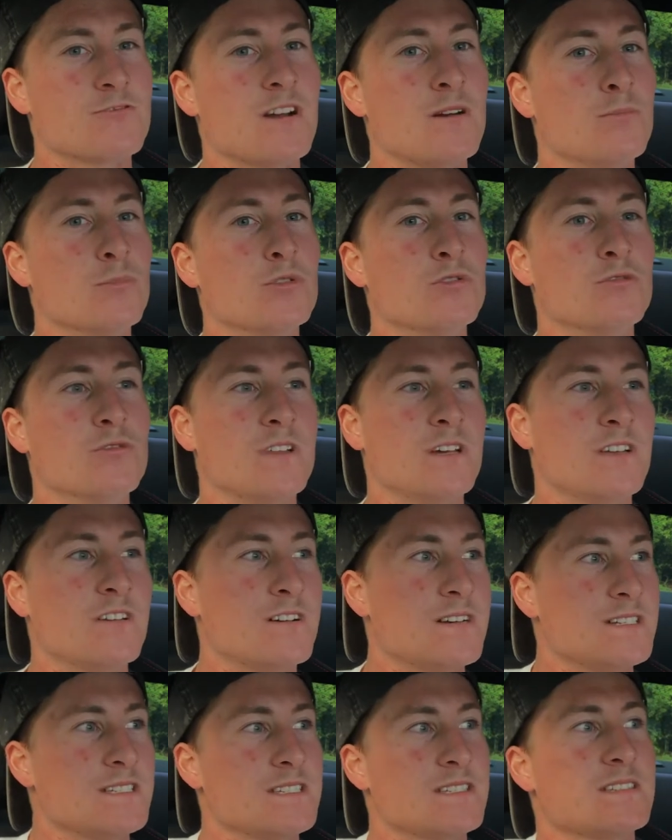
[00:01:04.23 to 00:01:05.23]
rumble, that
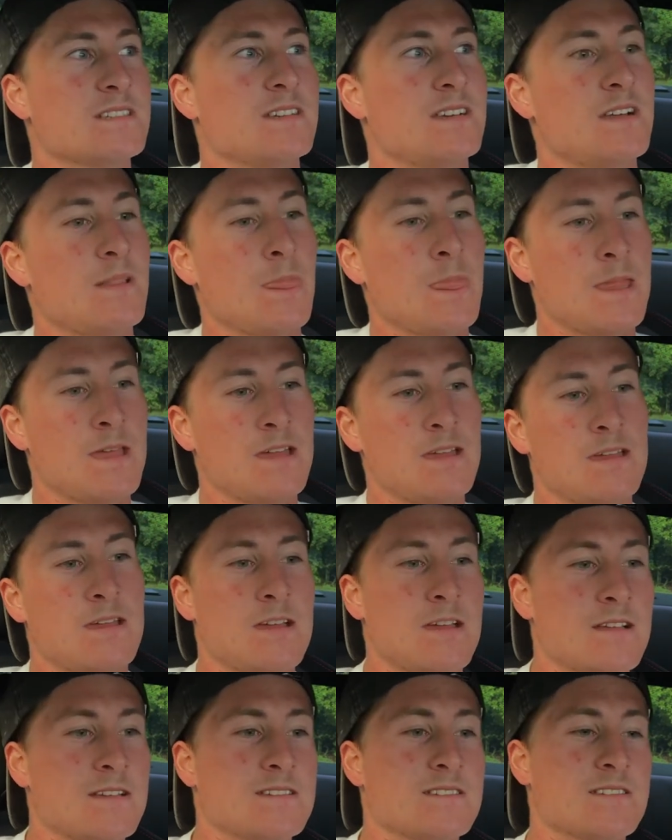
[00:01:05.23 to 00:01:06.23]
nice
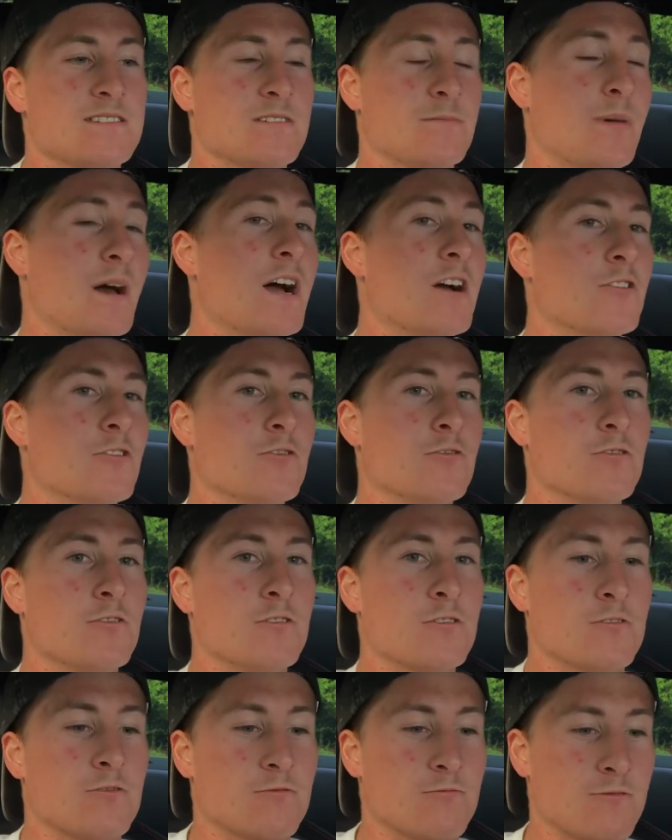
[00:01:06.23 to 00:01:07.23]
Subaru
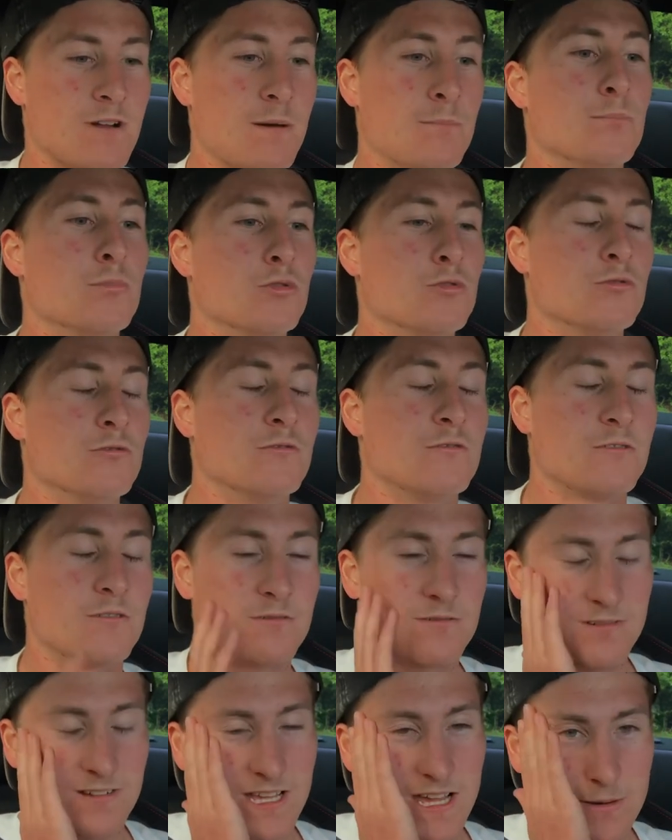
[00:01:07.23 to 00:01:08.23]
rumble
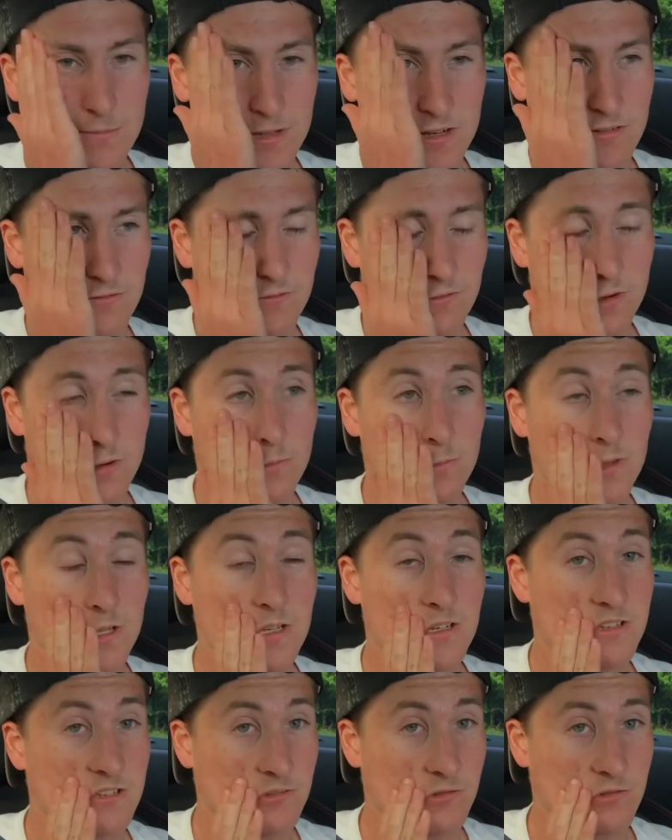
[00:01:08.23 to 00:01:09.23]
coming from the
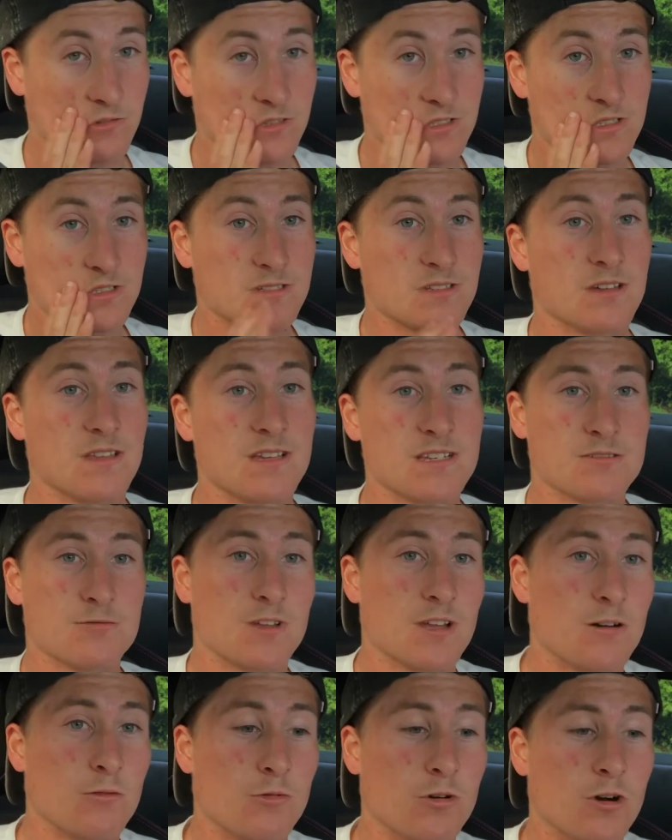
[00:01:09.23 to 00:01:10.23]
exhaust. So that's
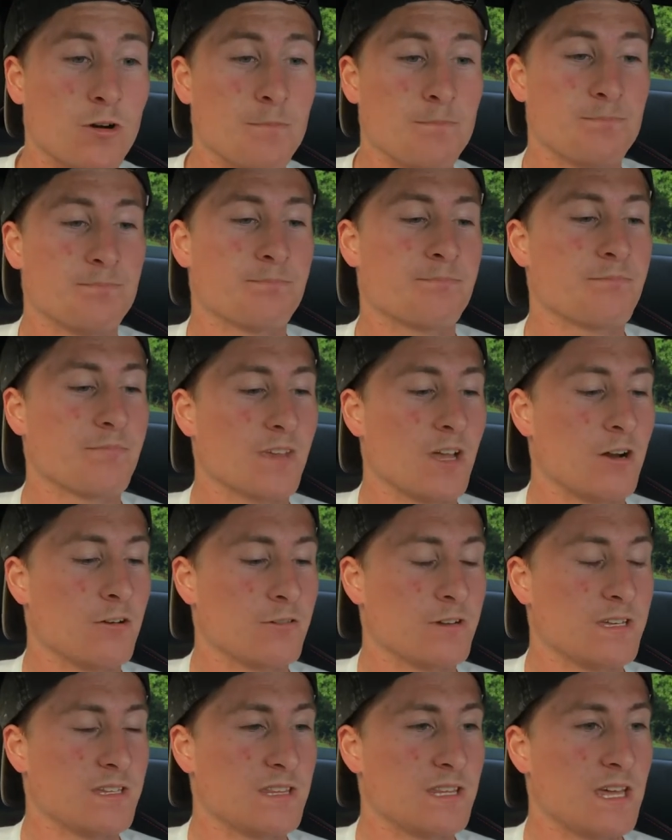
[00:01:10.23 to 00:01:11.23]
what I want. I'll
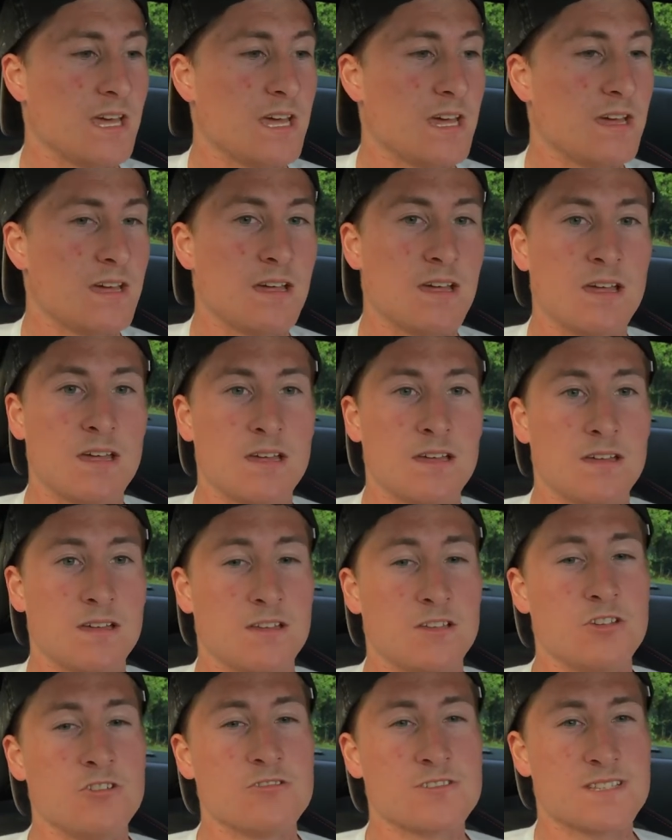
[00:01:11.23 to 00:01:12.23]
get that
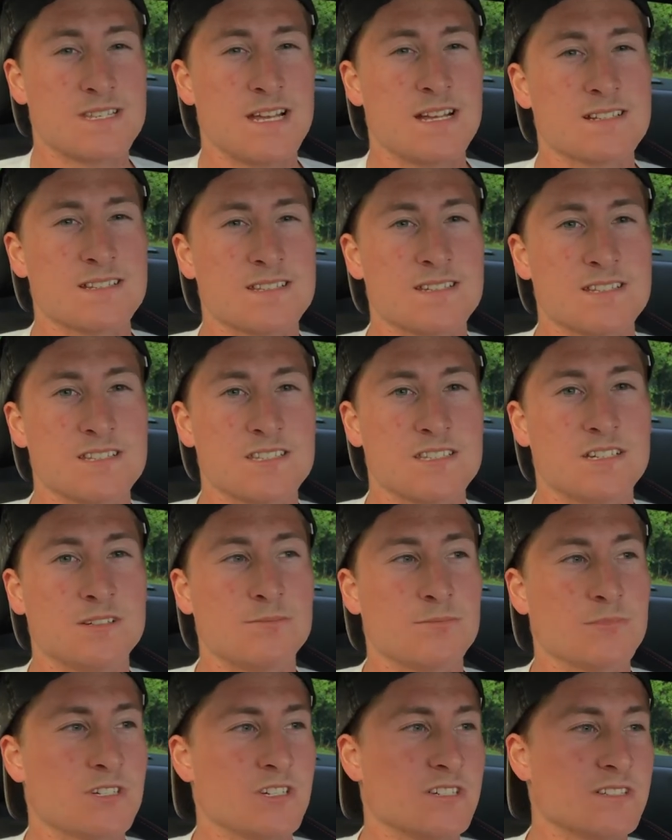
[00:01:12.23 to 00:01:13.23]
new sound
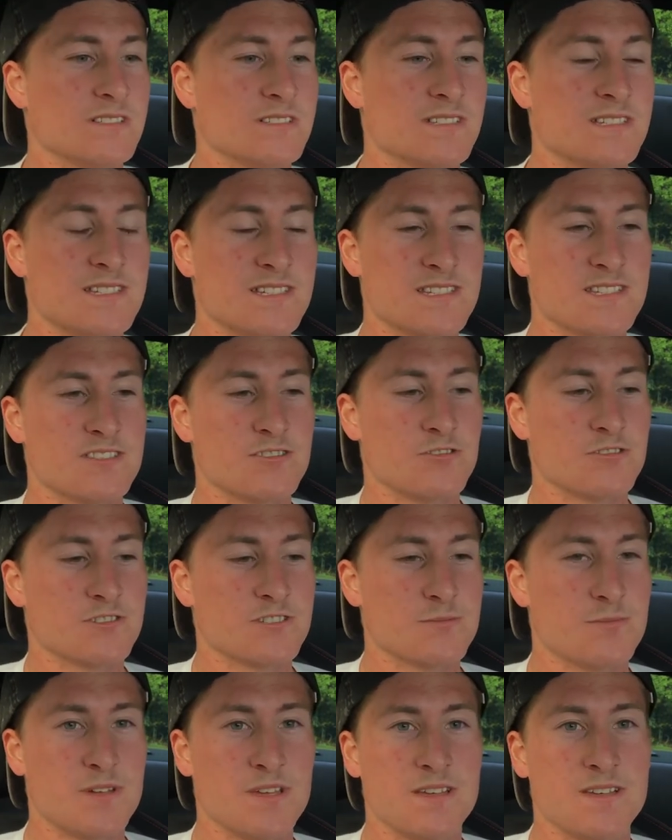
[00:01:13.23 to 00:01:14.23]
system, because these stock
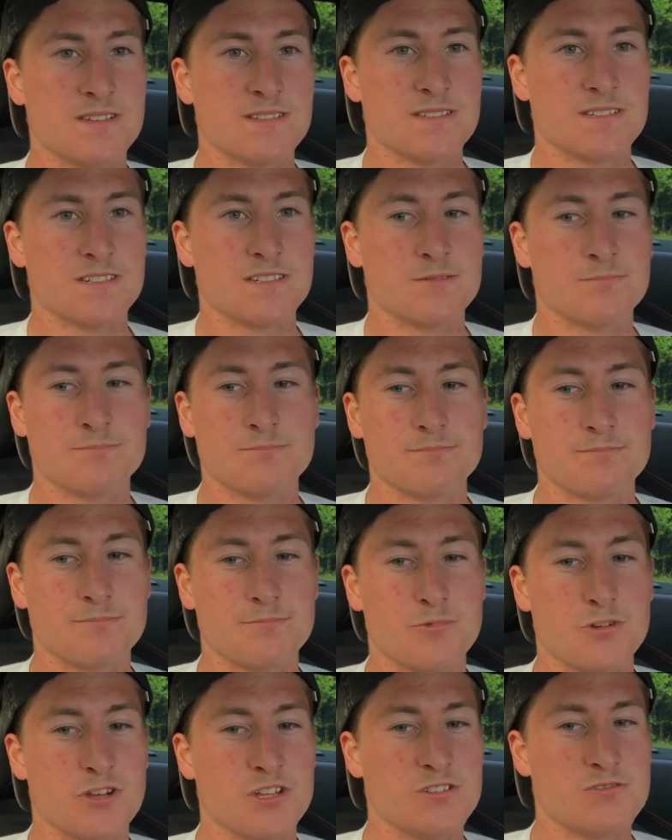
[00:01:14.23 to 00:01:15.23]
speakers are
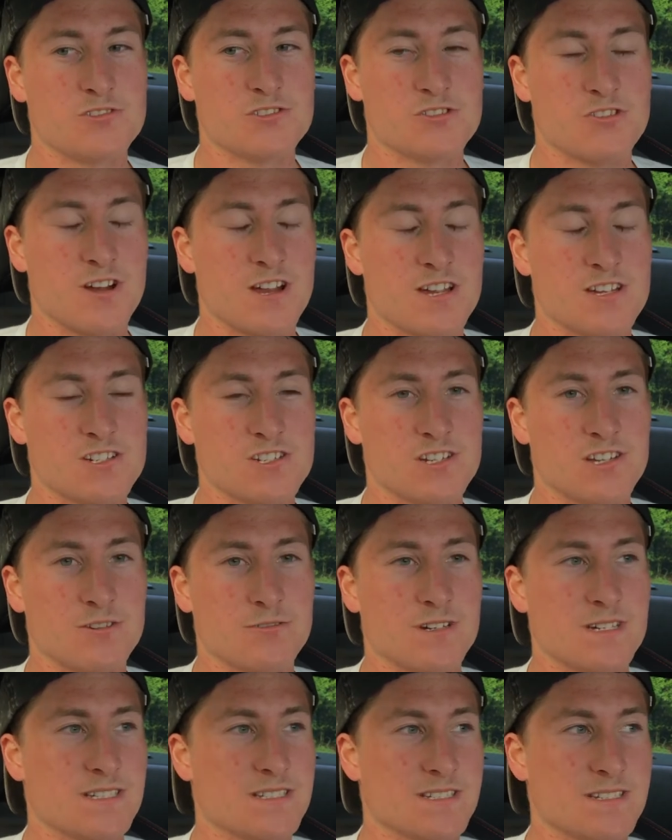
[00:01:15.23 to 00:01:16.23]
pretty trash
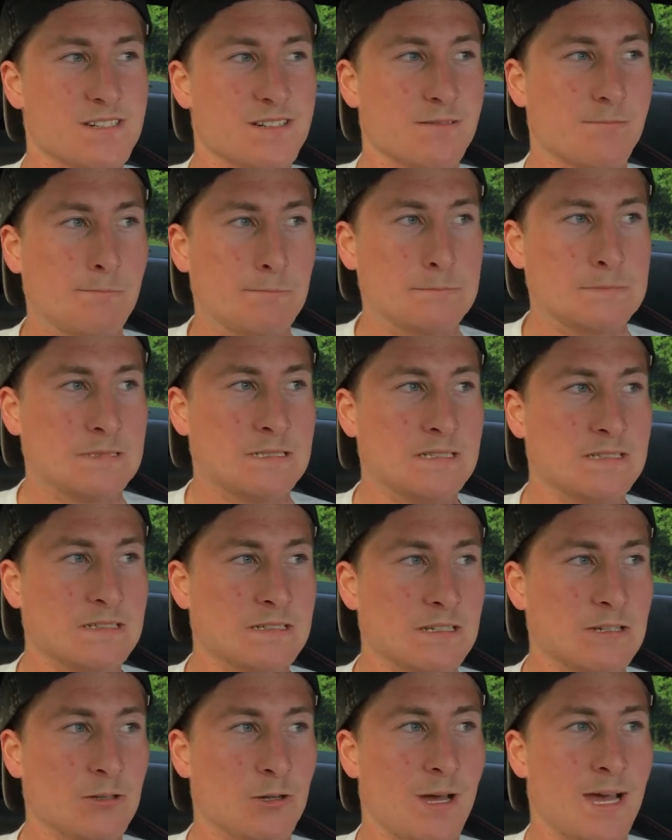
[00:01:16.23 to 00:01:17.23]
anyway, so
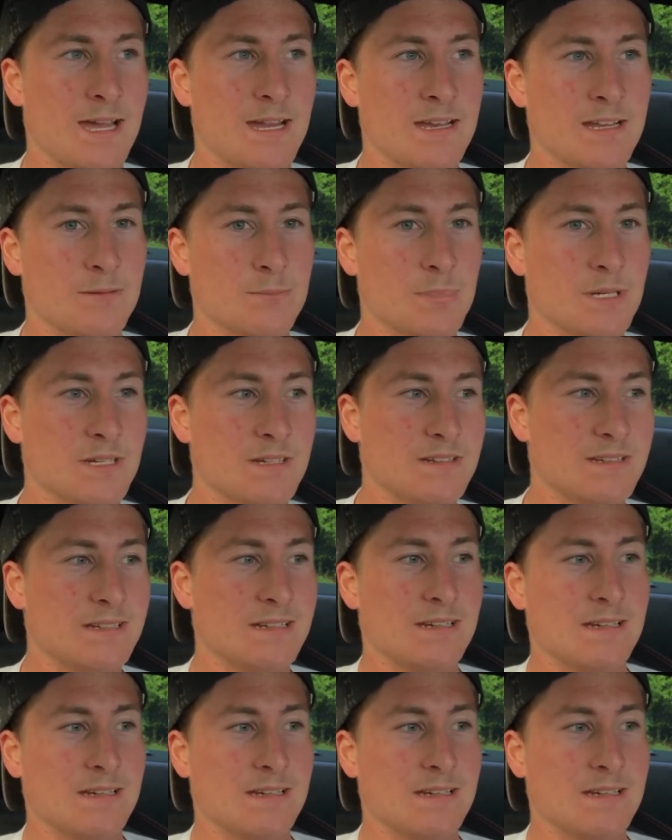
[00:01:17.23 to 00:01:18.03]
not hating, but